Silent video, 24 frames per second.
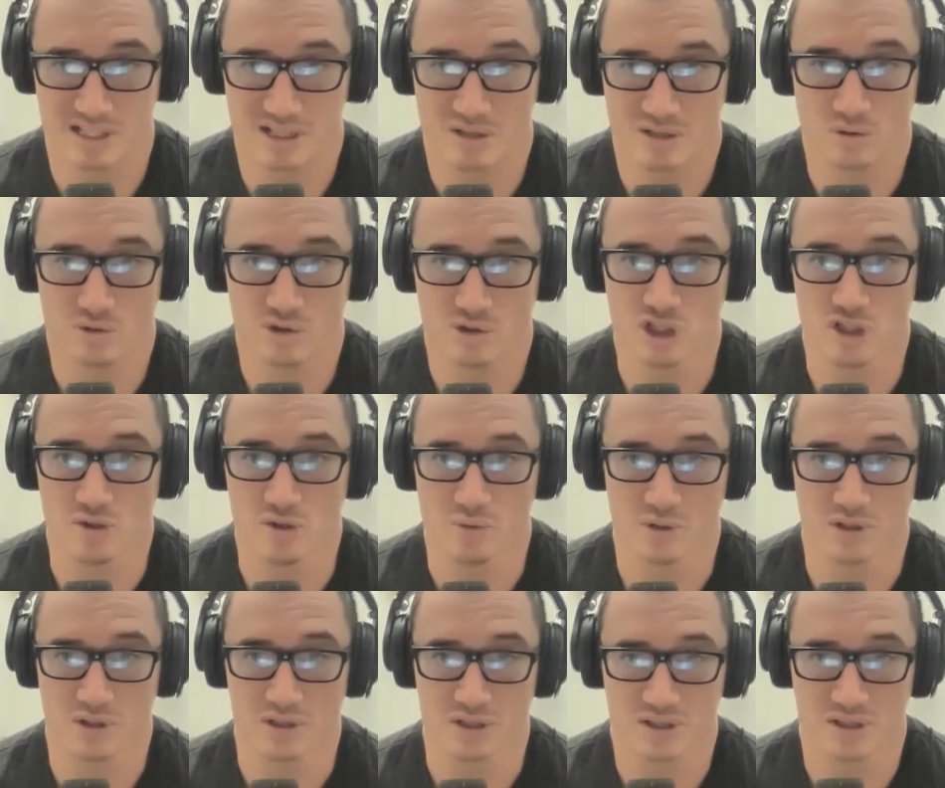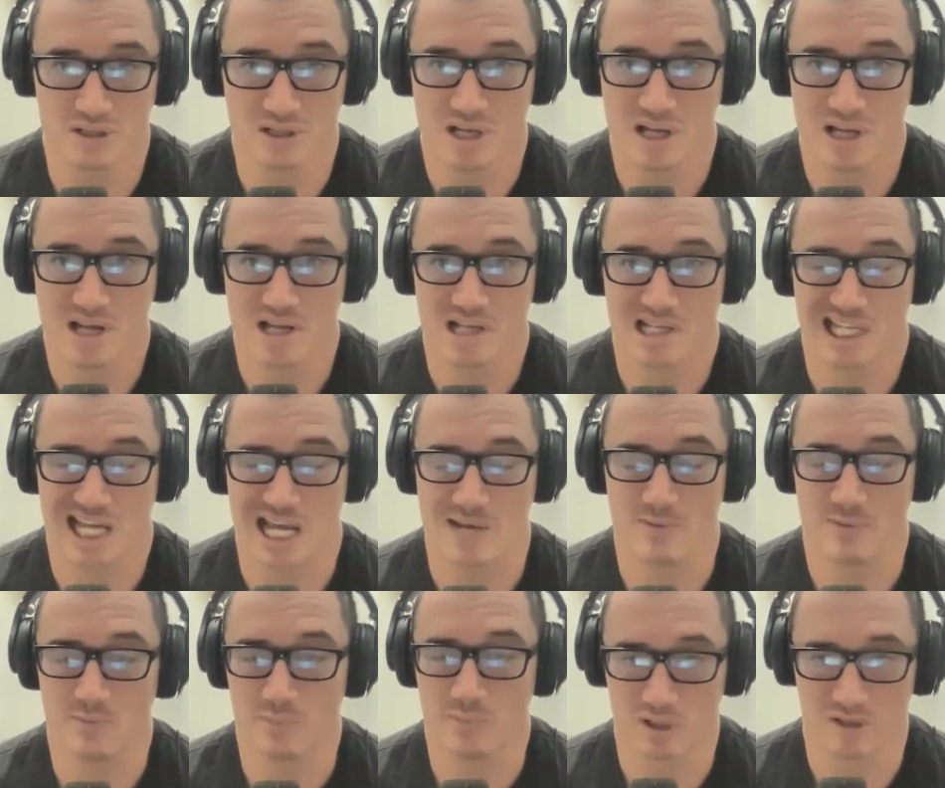they all knew was
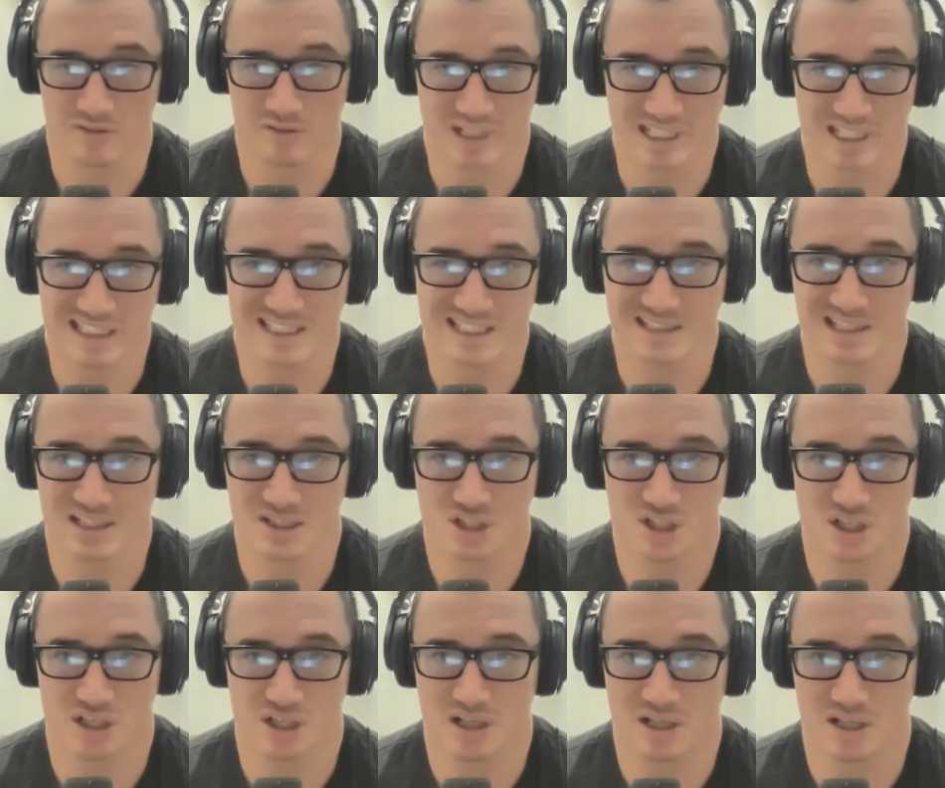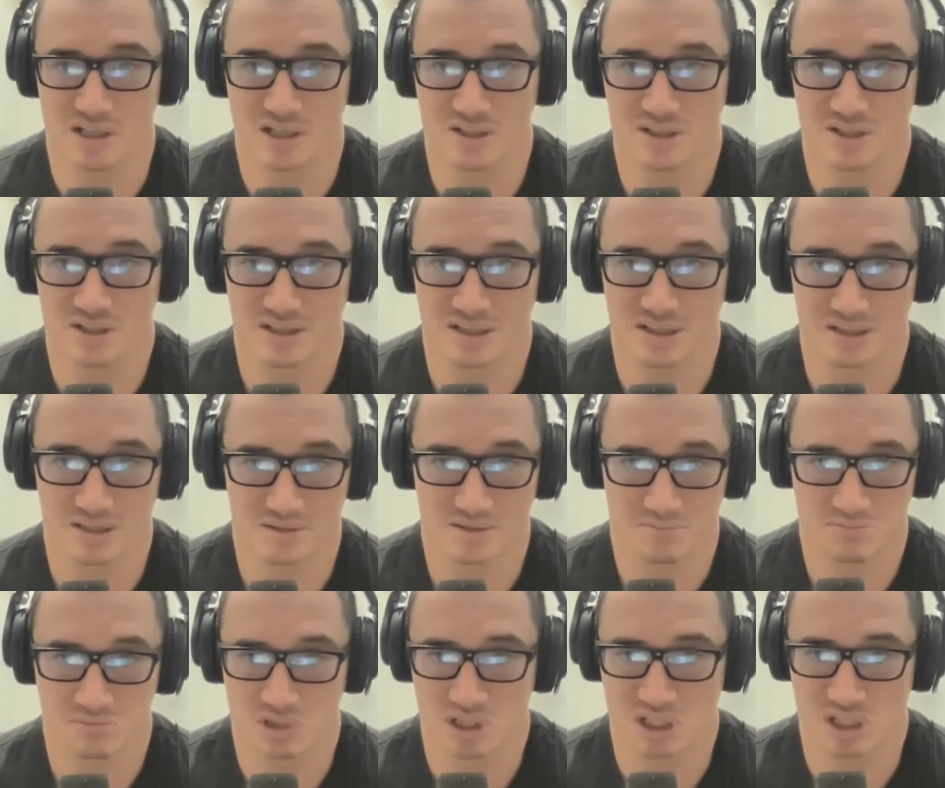capable of leading the charge and had
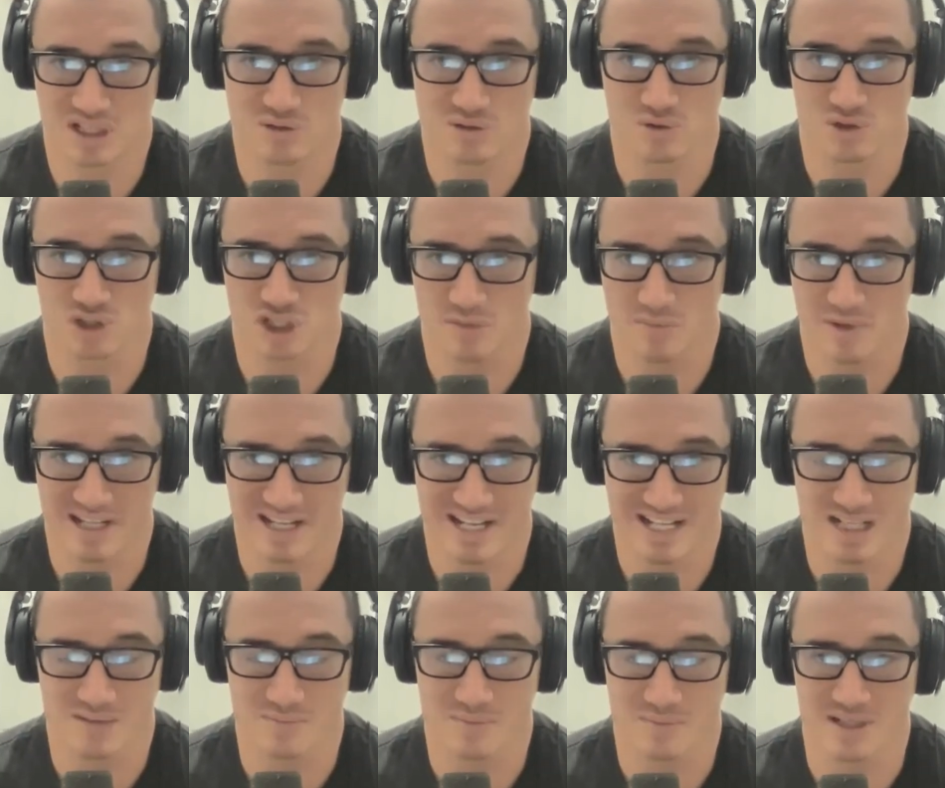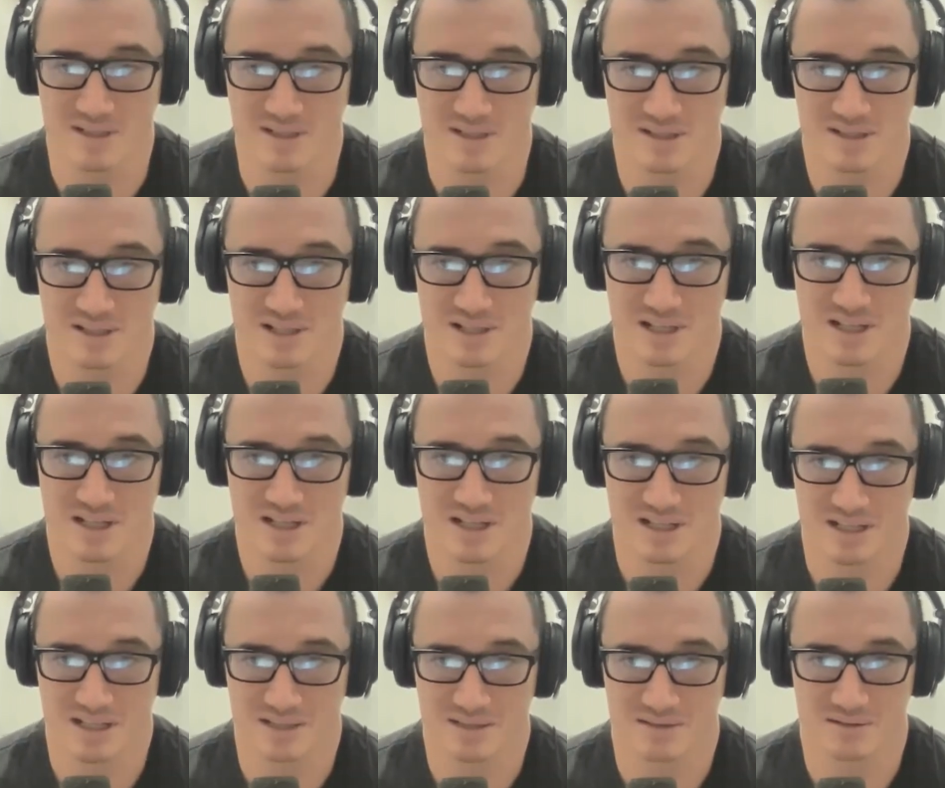killed so many enemies
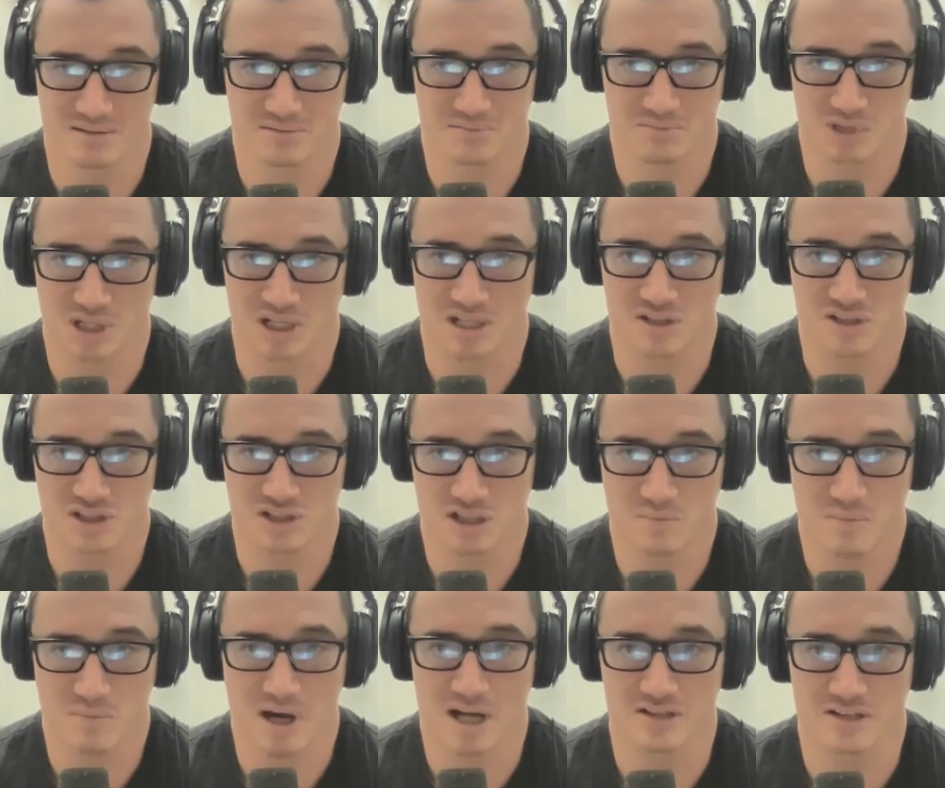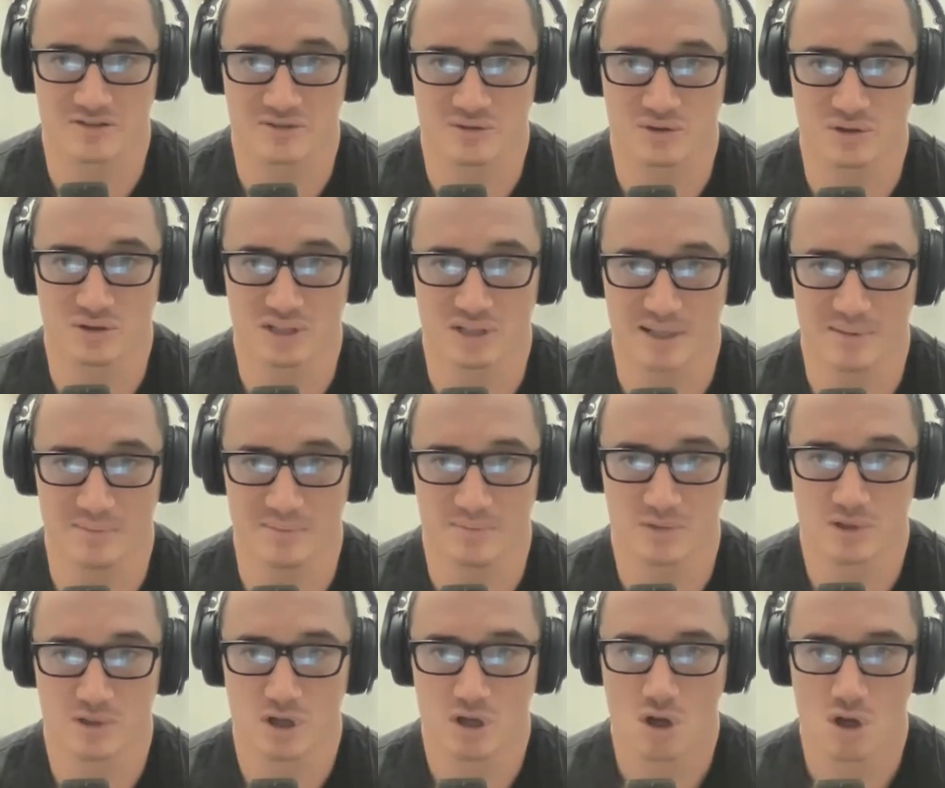and done so much for them,